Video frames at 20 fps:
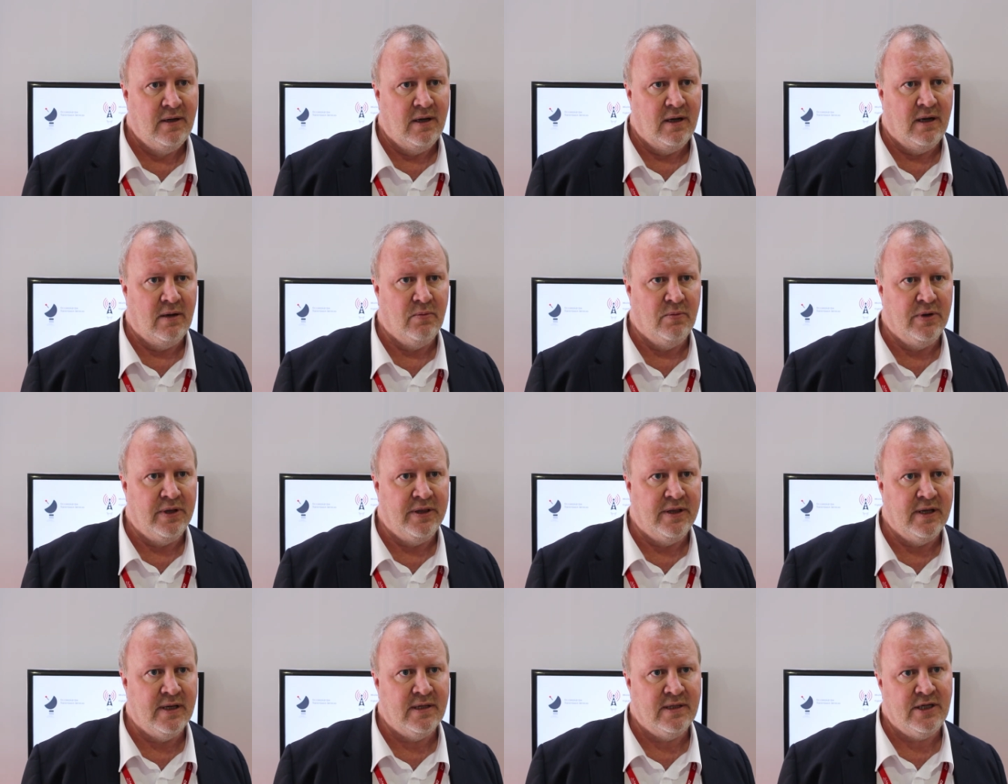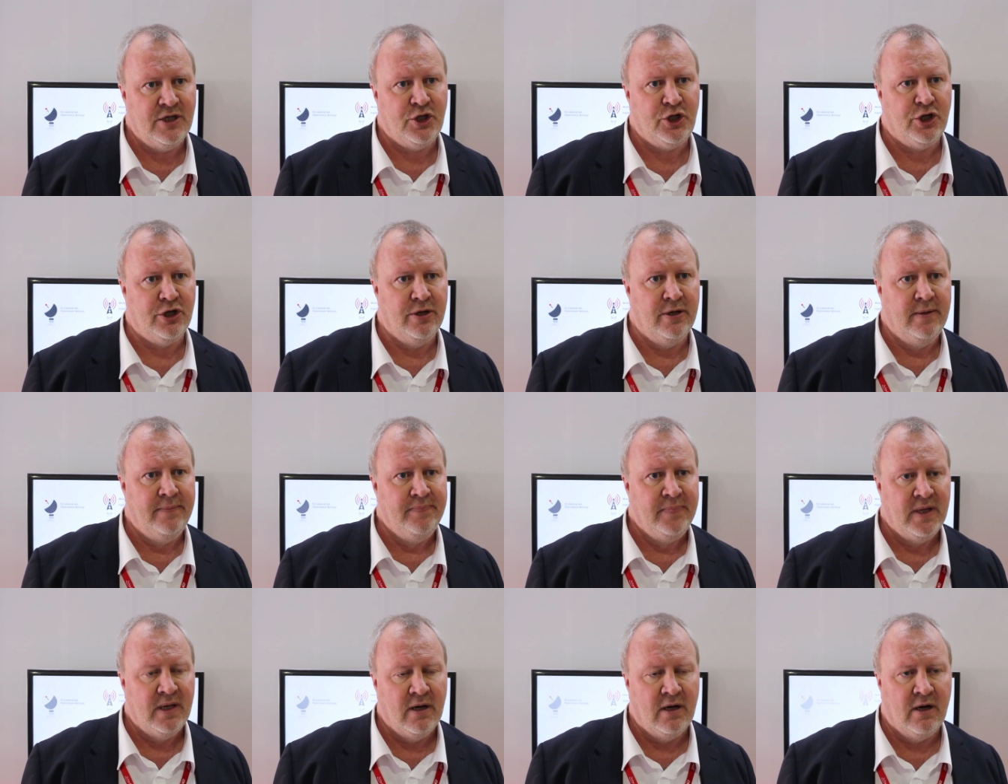And um, with the addition
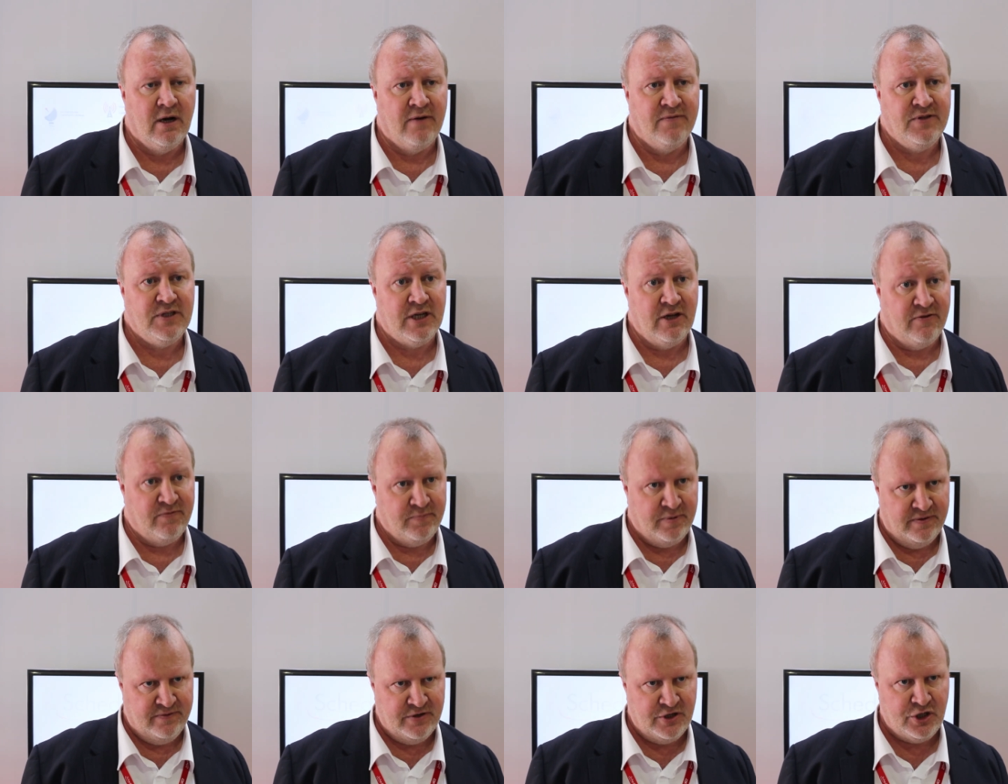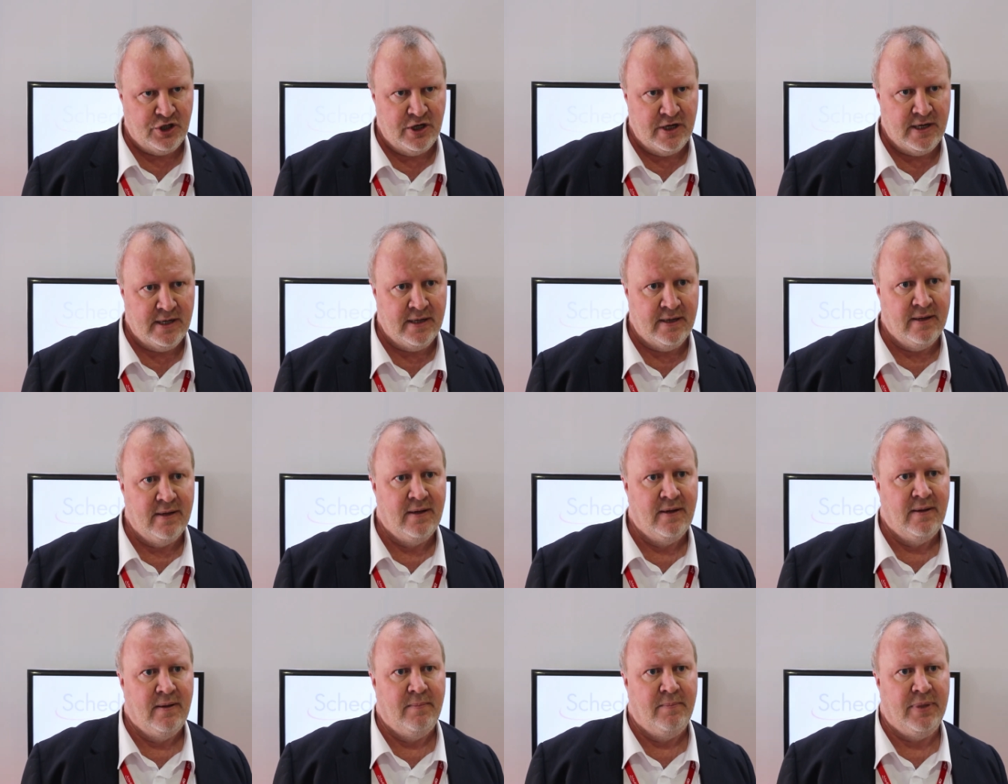of self-provisioning,
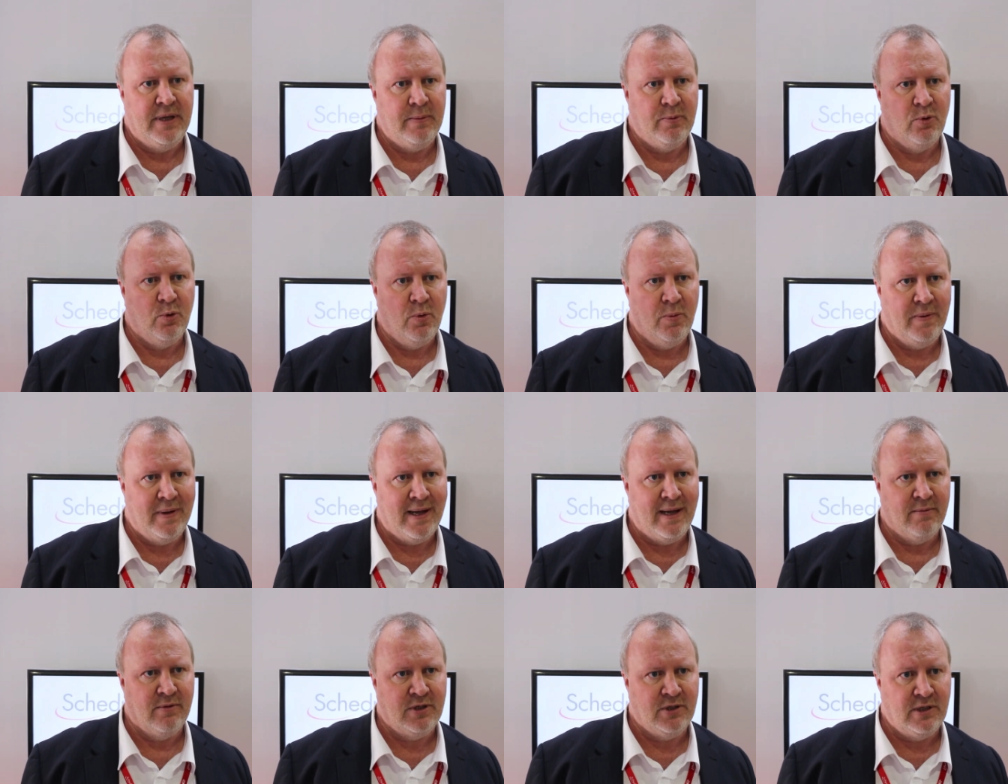people will be able